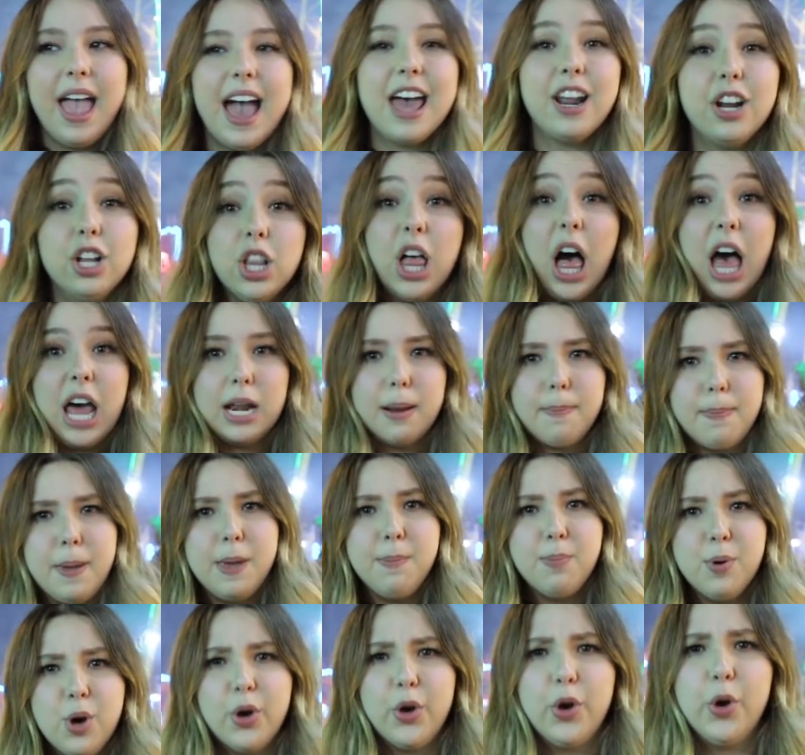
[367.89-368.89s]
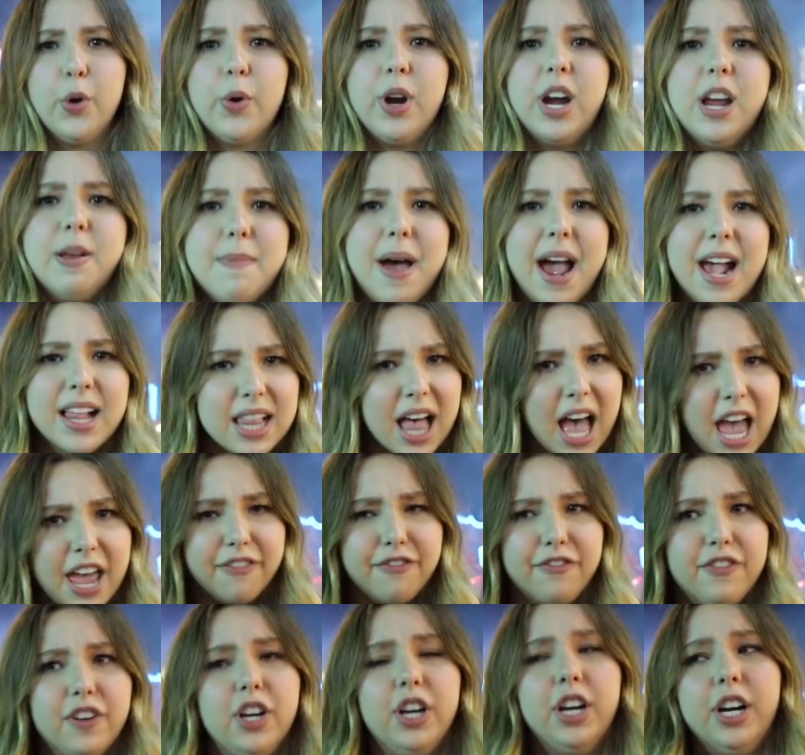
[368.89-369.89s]
I had a lot of people who were in my
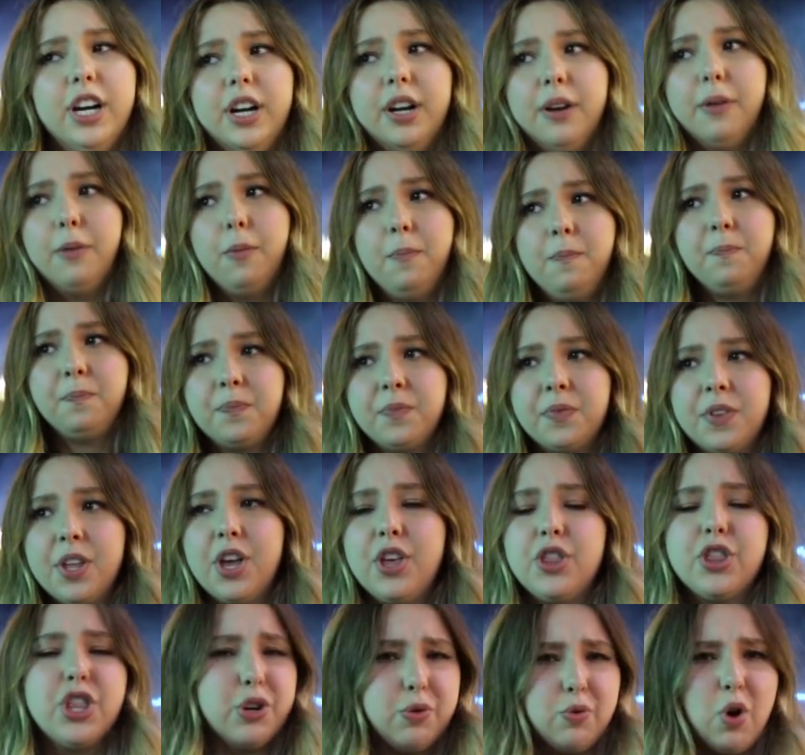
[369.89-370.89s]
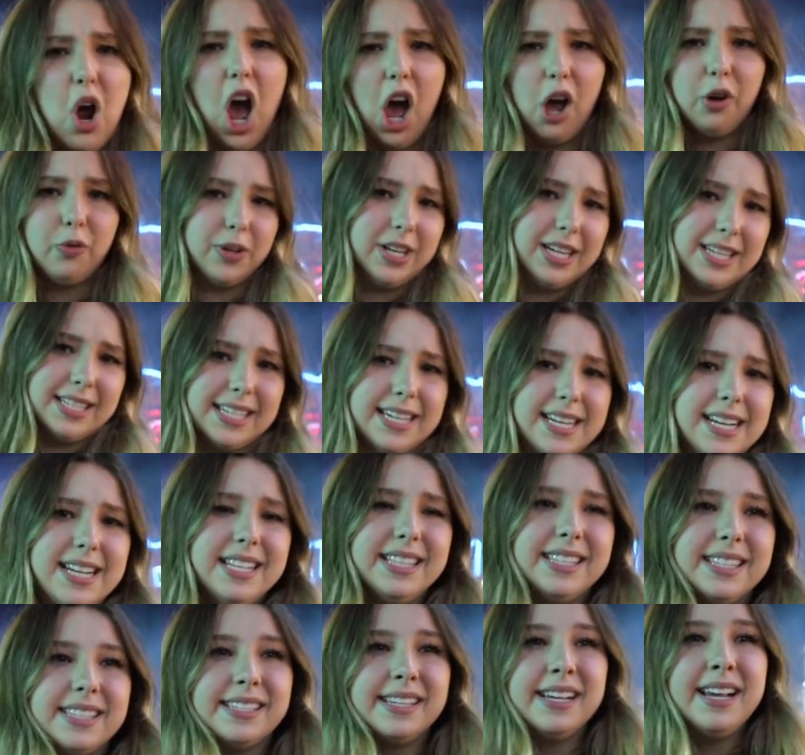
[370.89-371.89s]
life for the wrong
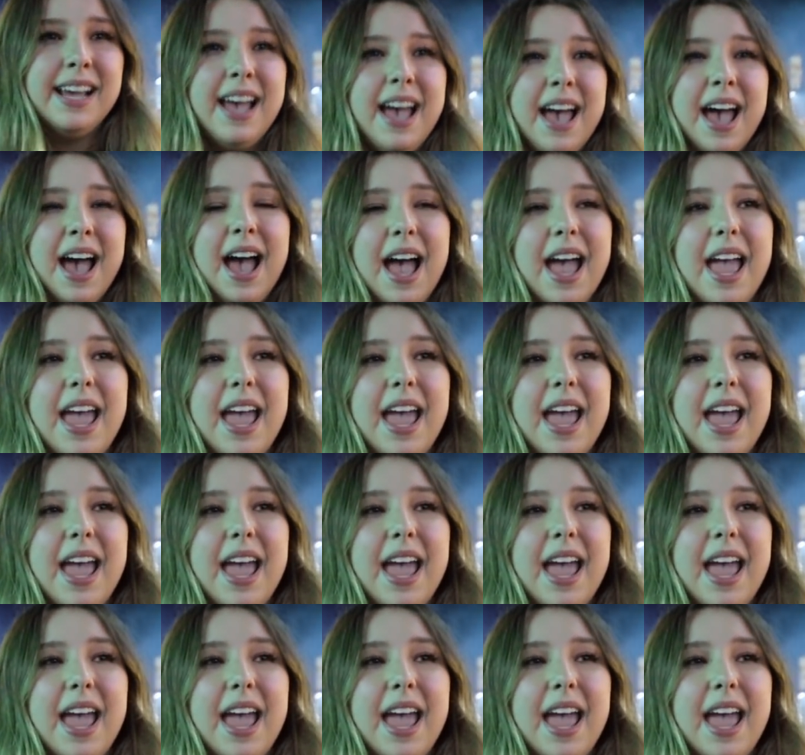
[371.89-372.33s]
reasons,